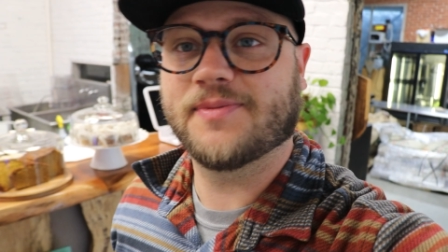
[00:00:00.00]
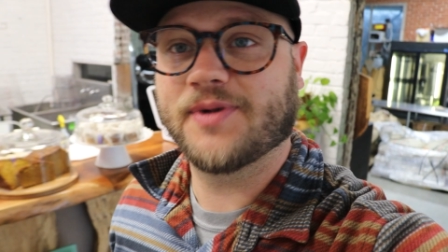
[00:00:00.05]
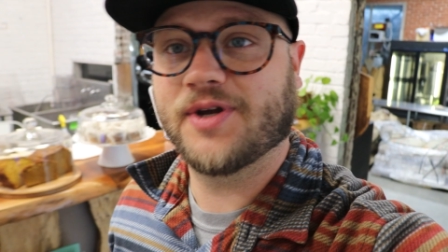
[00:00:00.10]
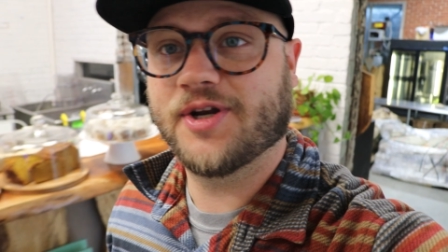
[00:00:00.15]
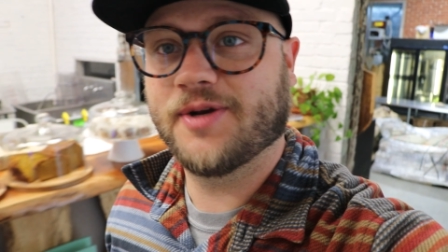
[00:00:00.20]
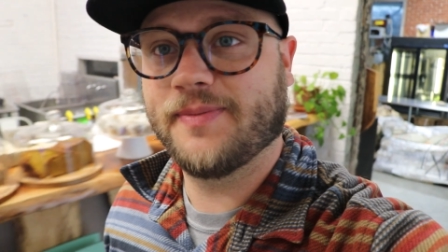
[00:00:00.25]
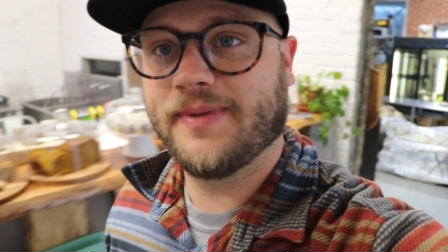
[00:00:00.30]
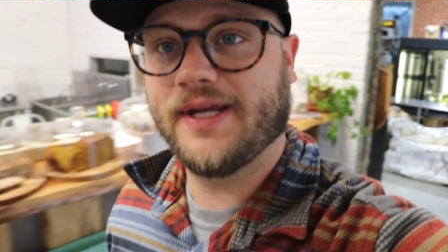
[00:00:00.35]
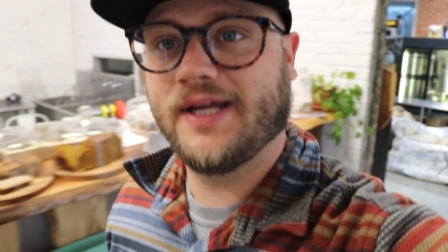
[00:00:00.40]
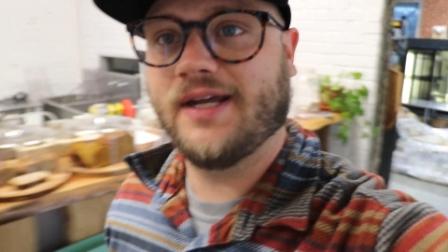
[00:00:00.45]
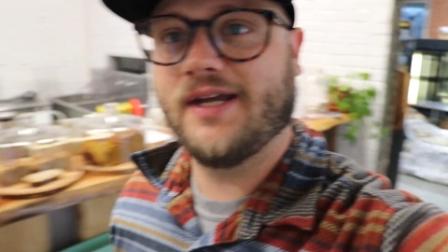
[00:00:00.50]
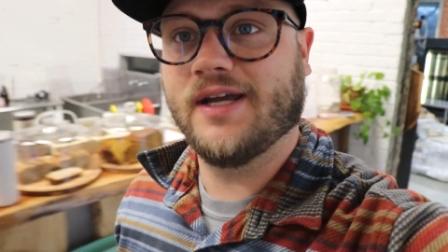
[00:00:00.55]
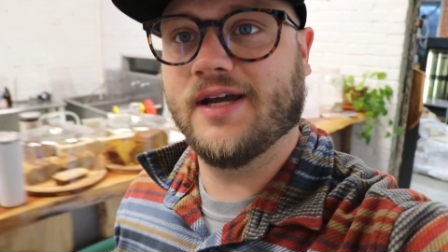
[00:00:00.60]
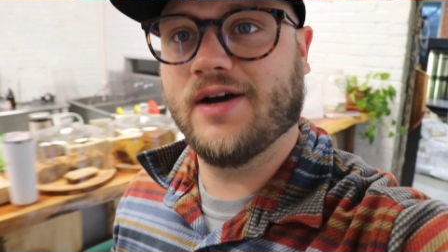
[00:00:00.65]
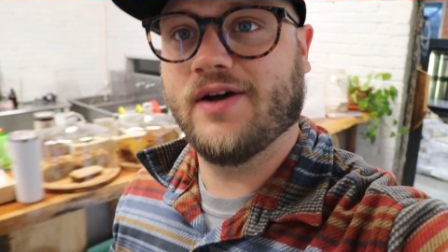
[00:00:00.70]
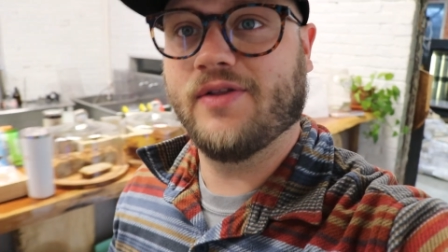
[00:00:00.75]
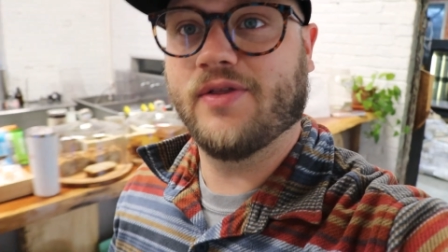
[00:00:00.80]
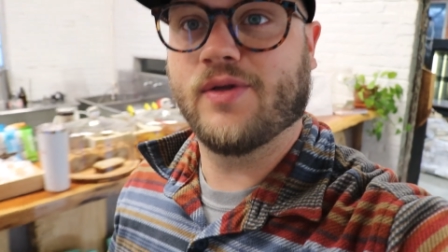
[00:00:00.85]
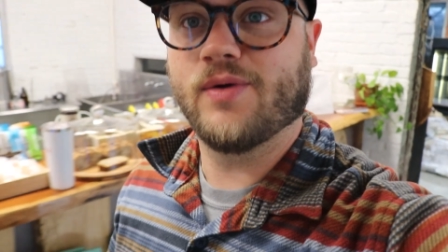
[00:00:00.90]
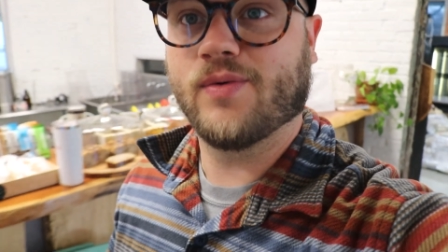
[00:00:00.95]
I'm gonna be
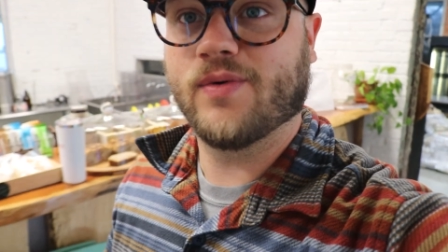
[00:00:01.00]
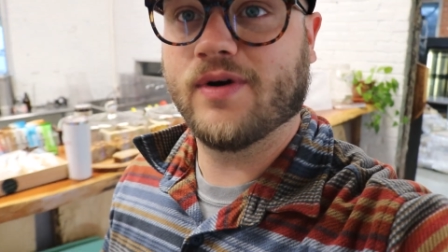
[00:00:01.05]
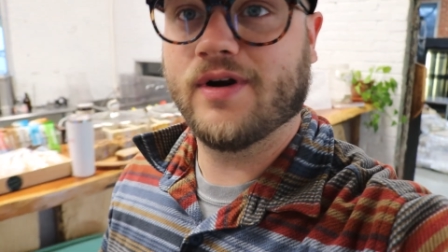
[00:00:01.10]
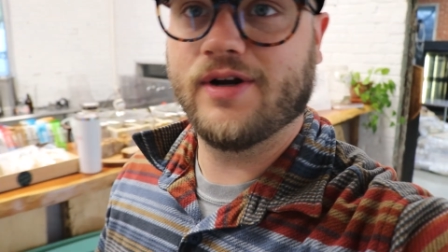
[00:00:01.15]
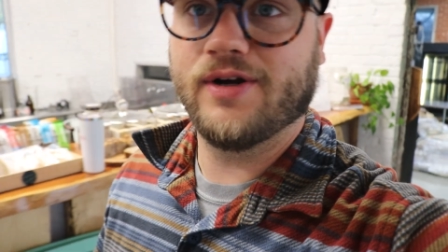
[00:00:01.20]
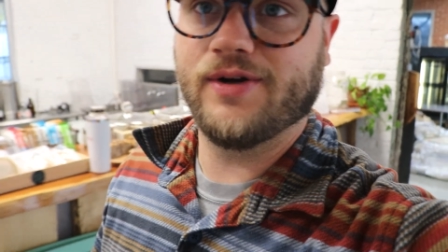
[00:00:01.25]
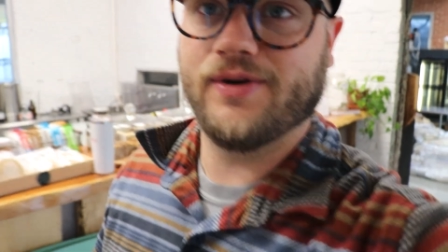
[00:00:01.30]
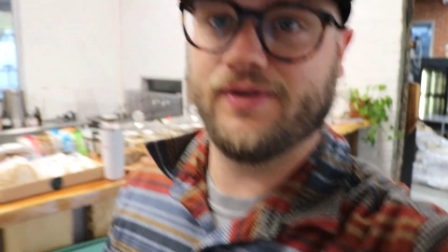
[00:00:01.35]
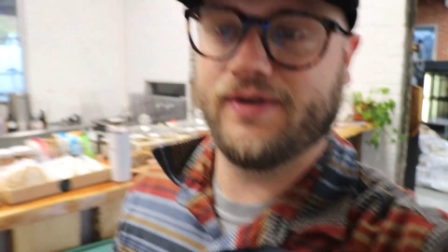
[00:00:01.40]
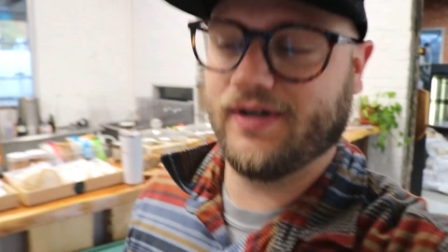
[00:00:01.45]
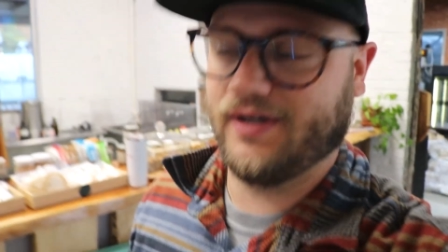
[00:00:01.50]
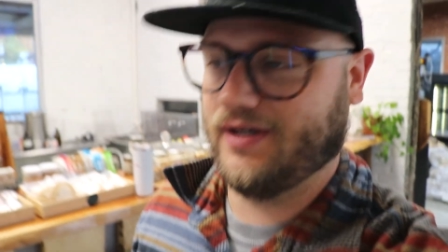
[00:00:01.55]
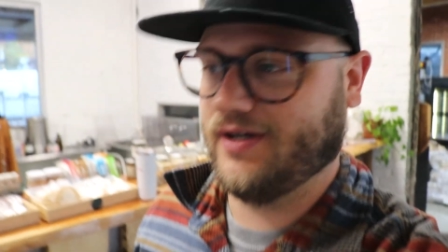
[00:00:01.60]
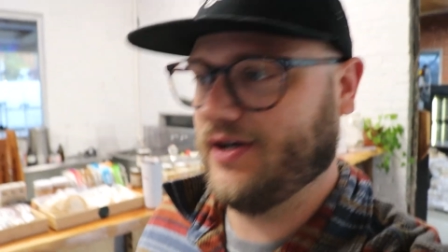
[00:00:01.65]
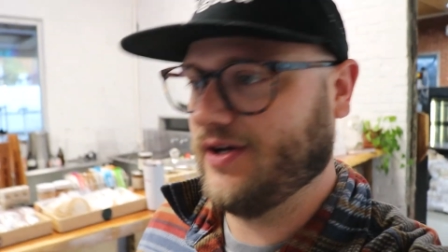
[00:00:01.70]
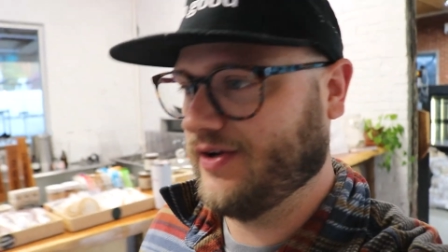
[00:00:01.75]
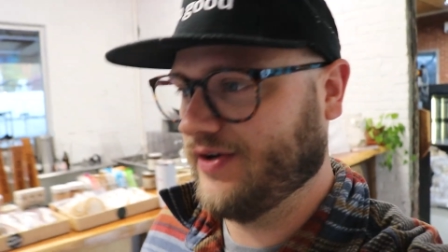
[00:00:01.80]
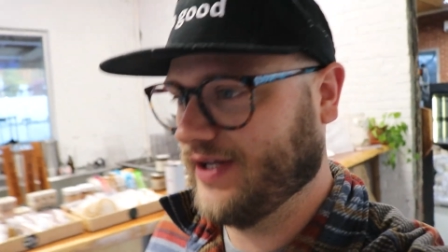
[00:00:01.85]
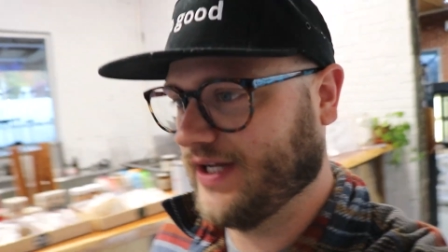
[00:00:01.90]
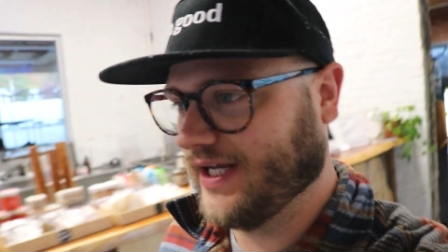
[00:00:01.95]
on the road
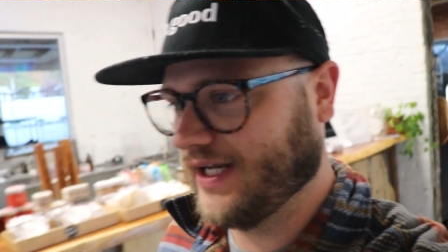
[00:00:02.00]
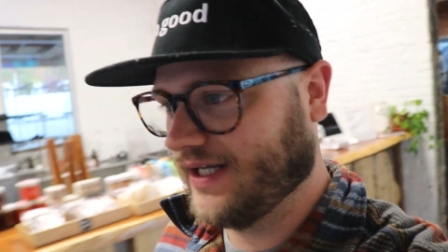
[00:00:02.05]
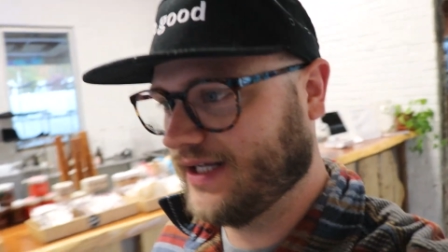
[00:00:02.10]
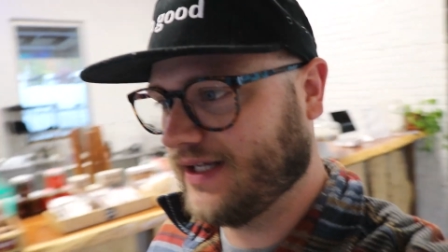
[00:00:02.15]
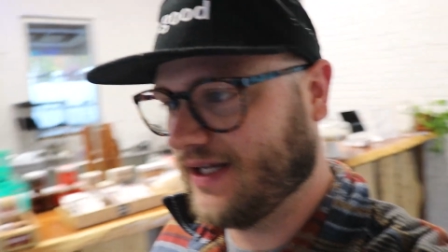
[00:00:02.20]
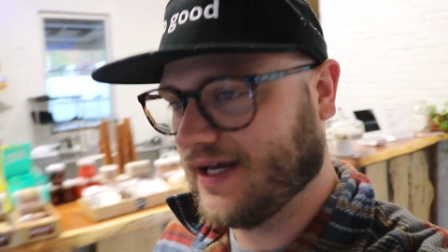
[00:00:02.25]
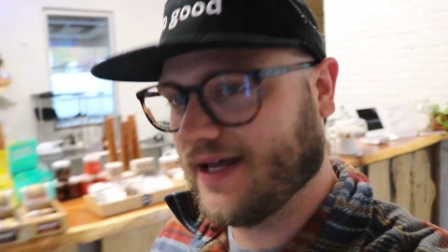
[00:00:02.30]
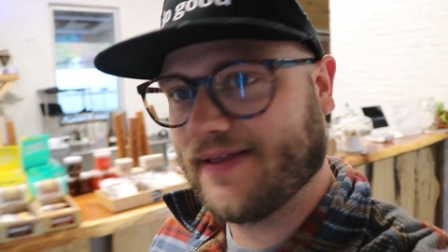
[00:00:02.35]
all day,